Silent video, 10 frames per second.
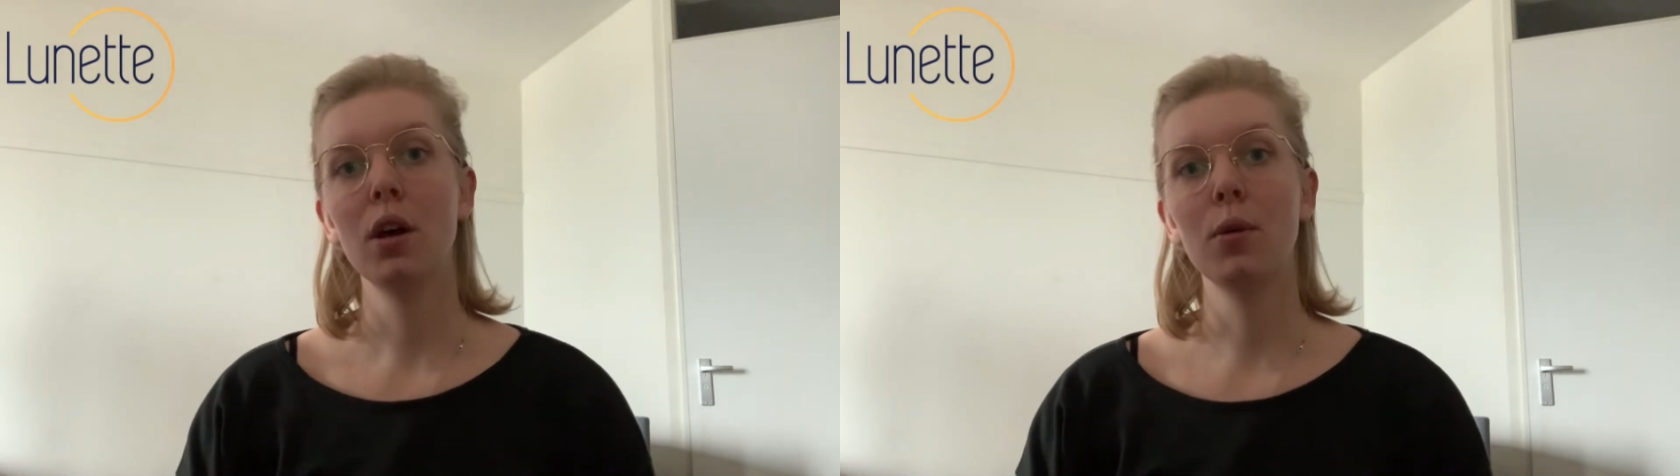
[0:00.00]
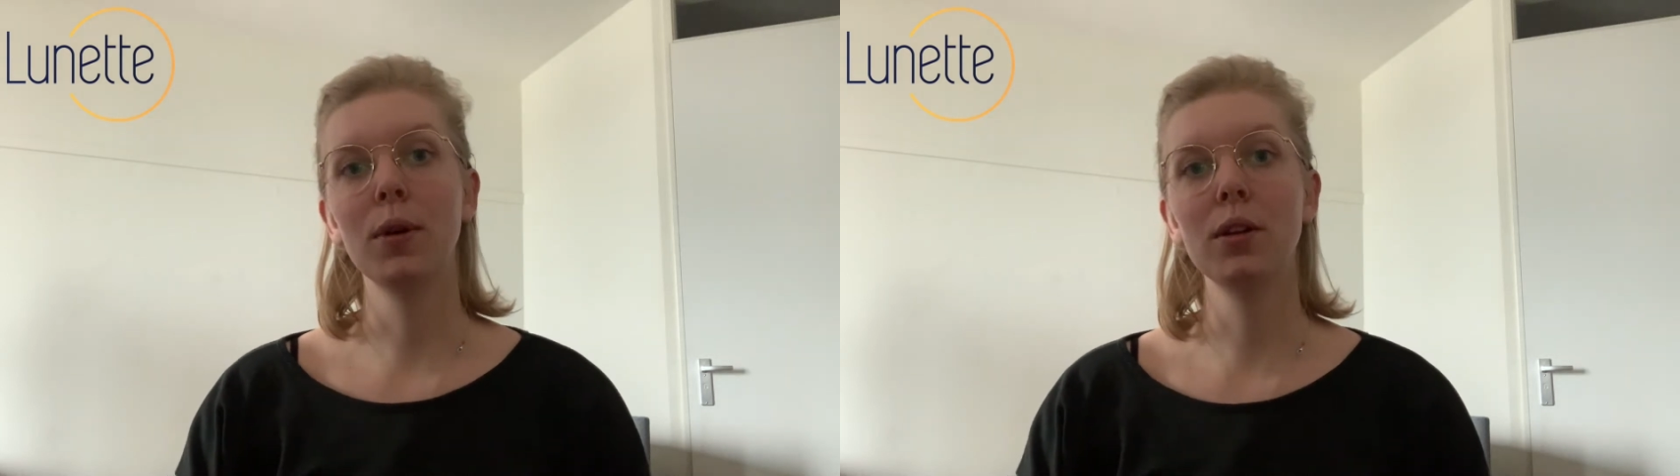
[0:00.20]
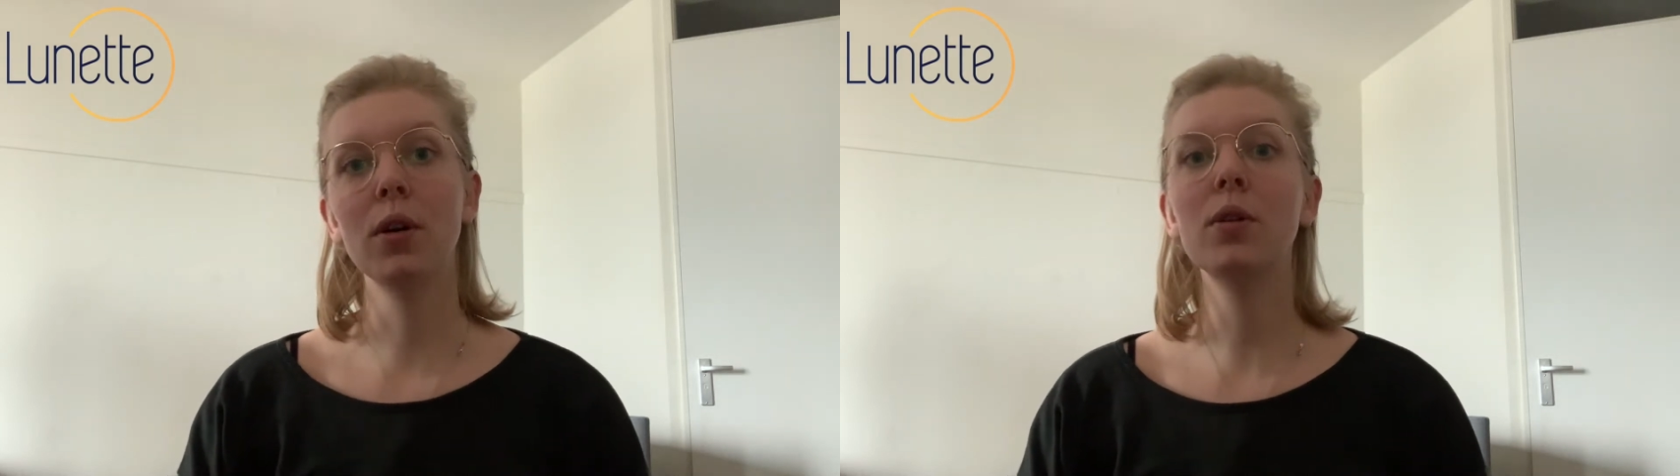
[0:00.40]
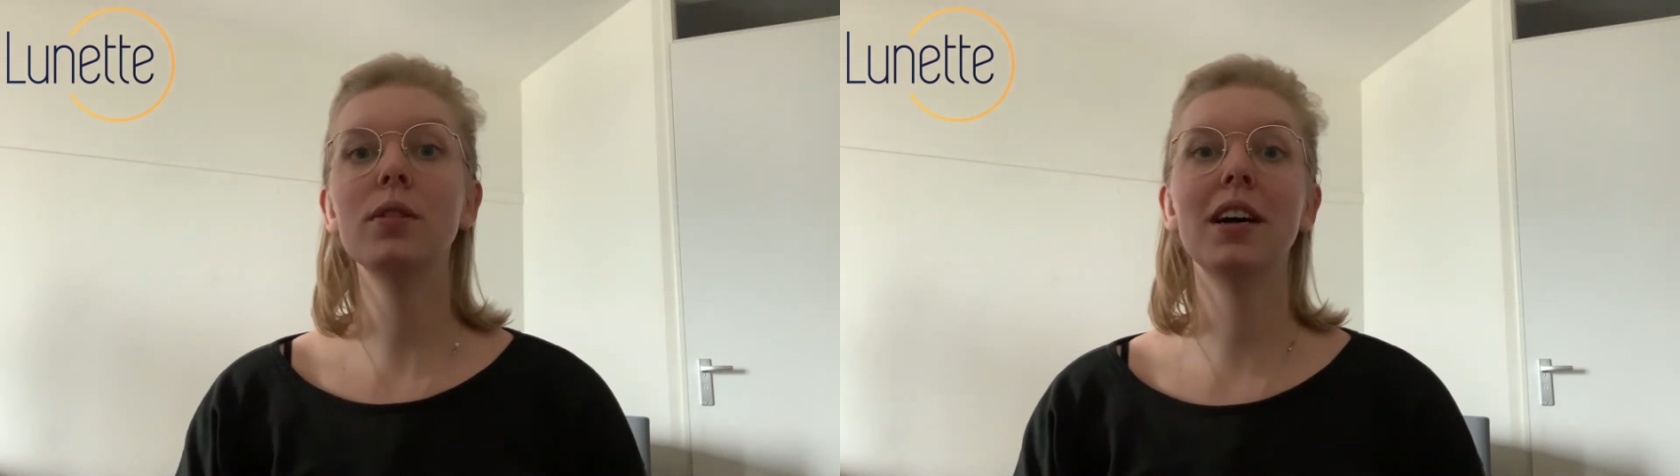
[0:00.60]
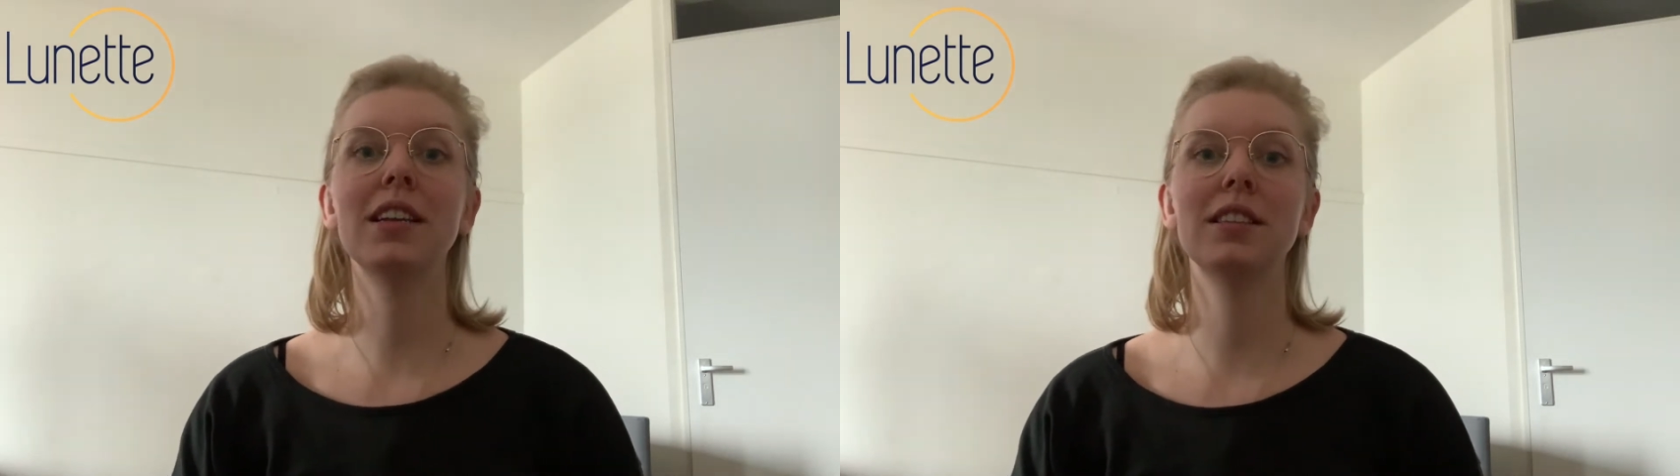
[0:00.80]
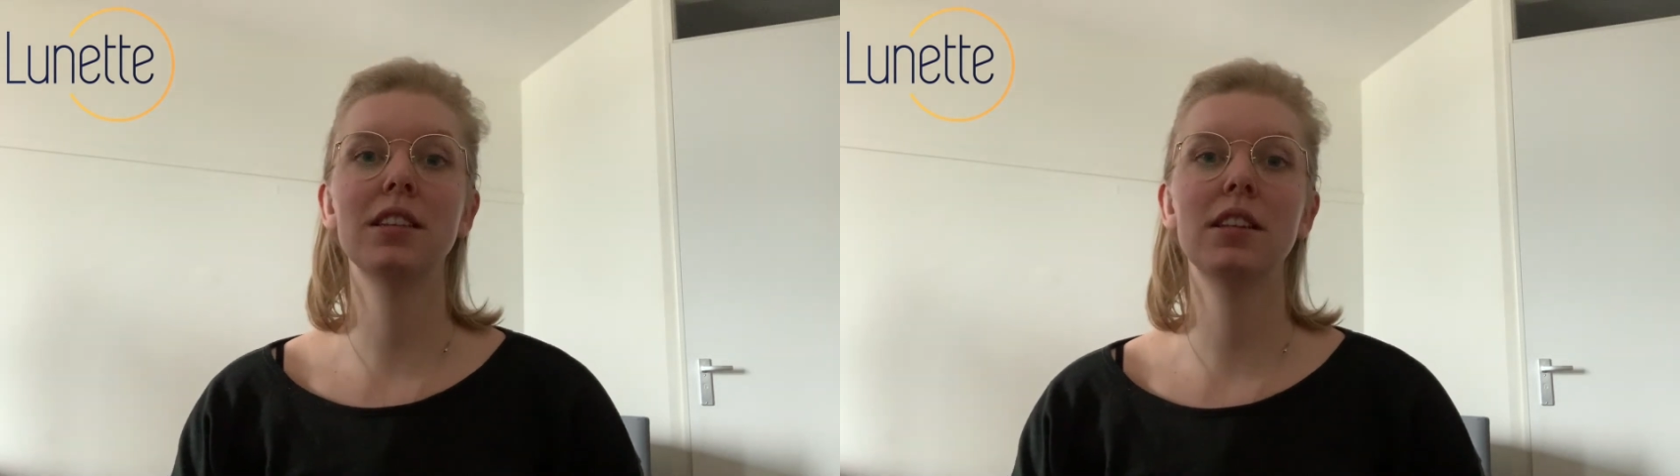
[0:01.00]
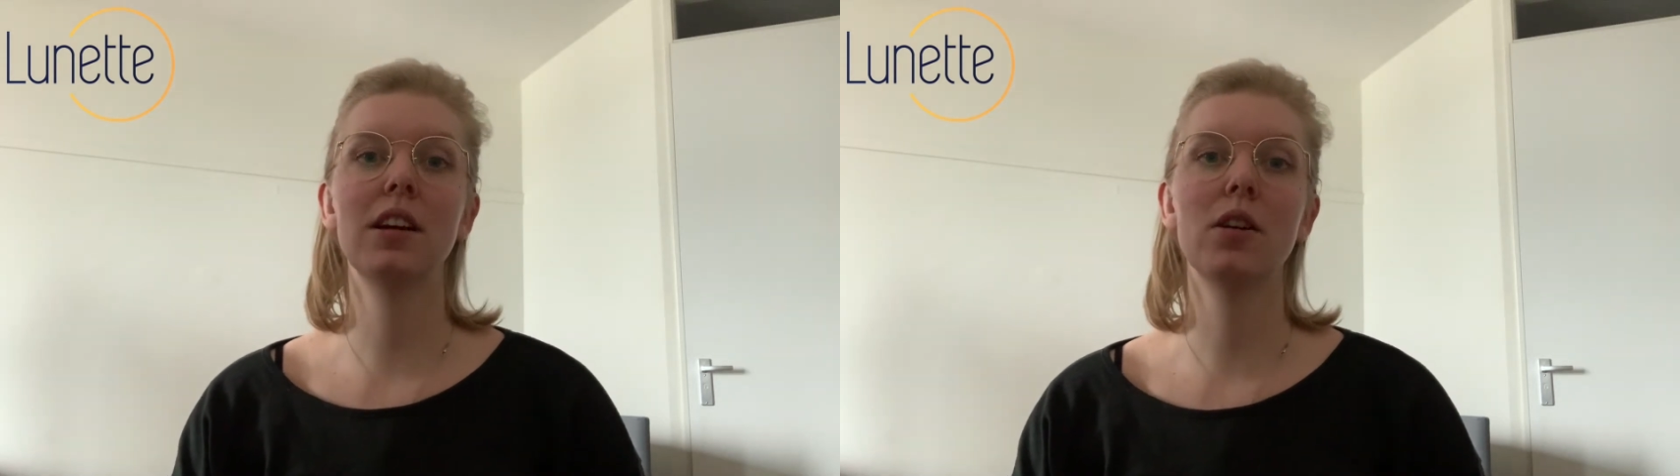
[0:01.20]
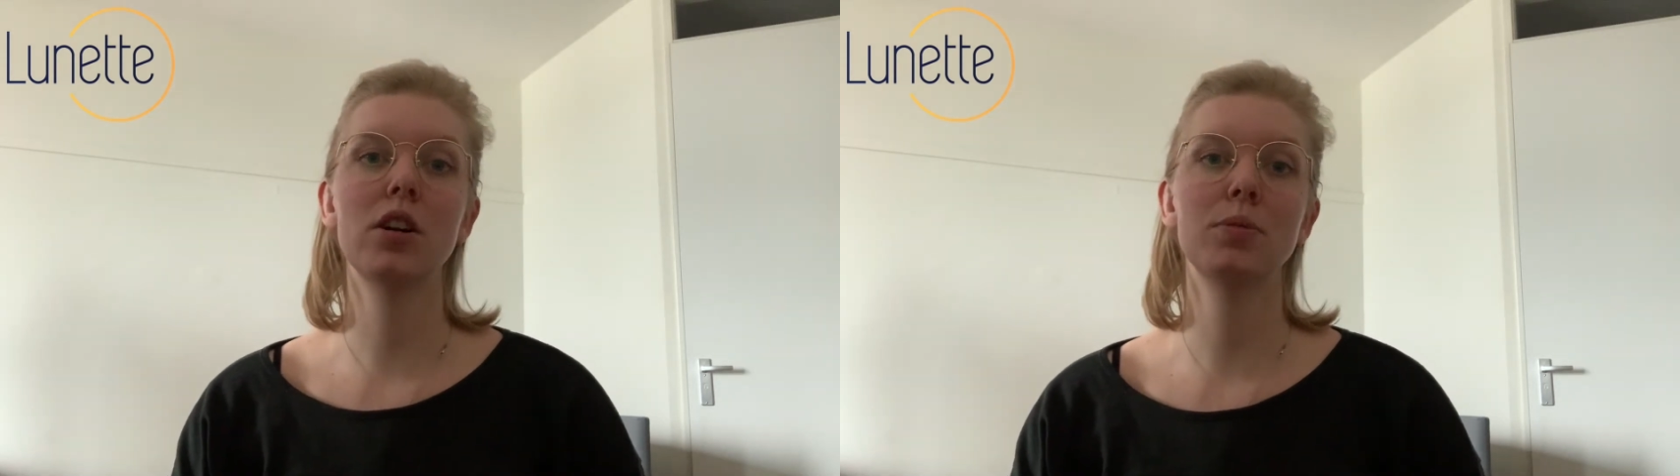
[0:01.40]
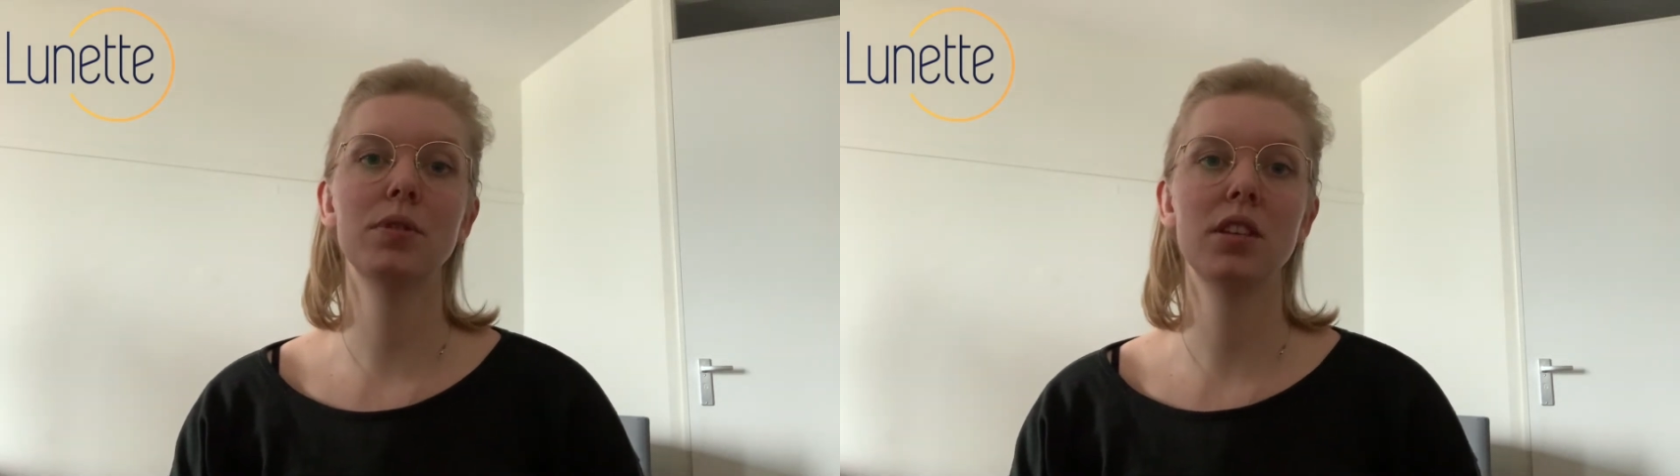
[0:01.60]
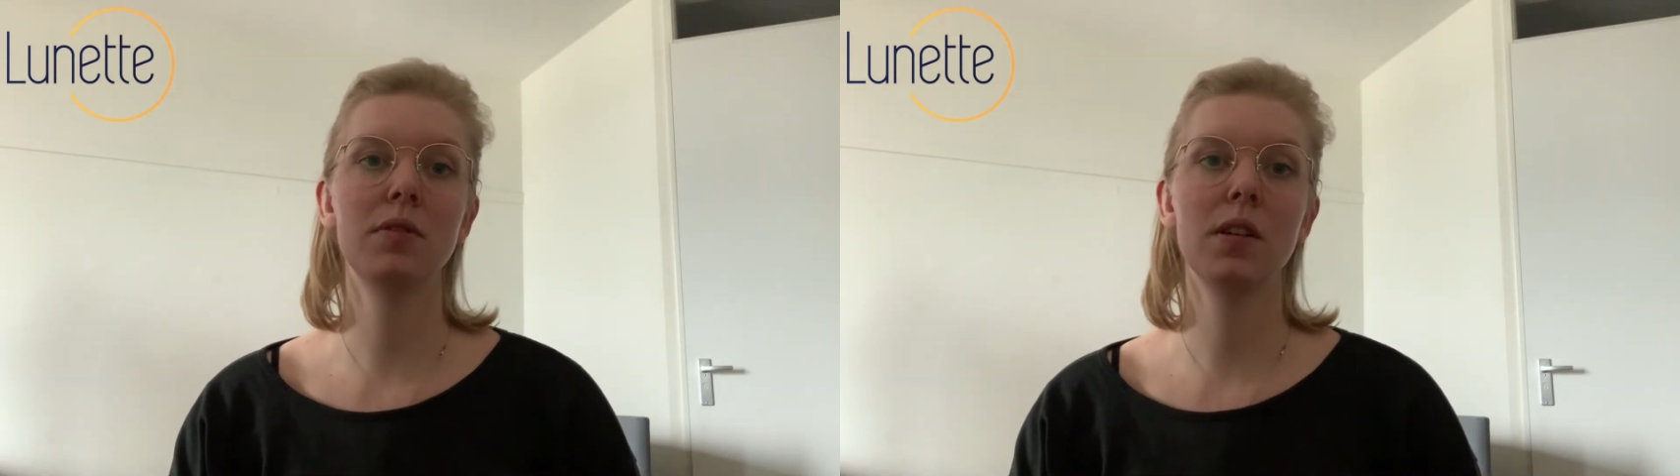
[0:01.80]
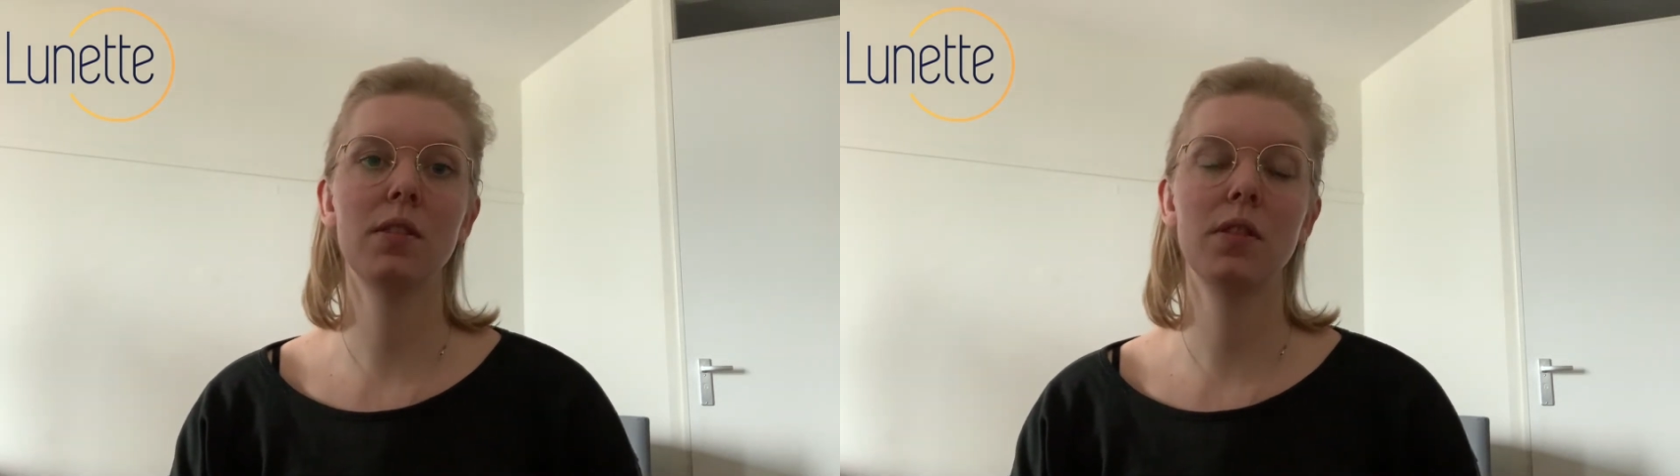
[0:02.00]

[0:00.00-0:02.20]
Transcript: We know that there are specific